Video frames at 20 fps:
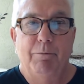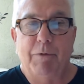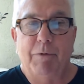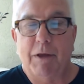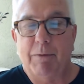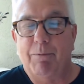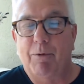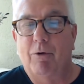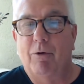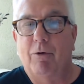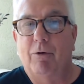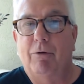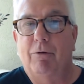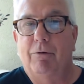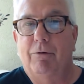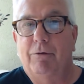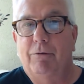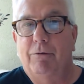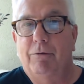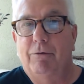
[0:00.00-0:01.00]

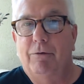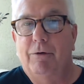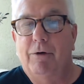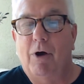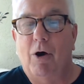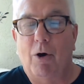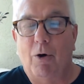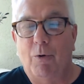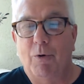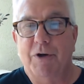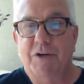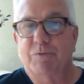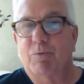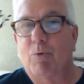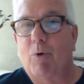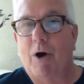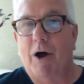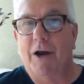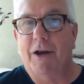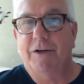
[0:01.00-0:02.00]
People
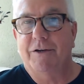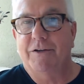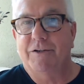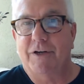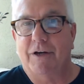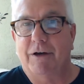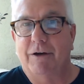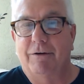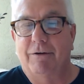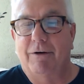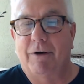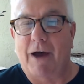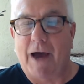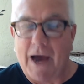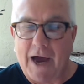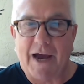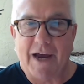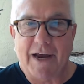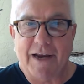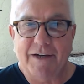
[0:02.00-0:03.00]
always wanted to
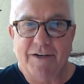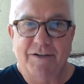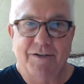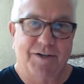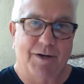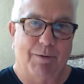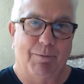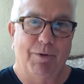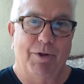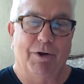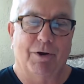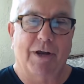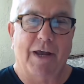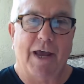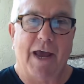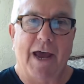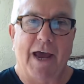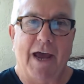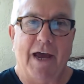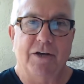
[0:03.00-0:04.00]
hide some of their
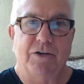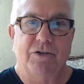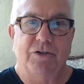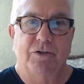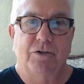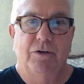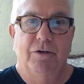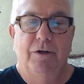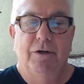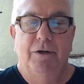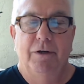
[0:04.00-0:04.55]
cash.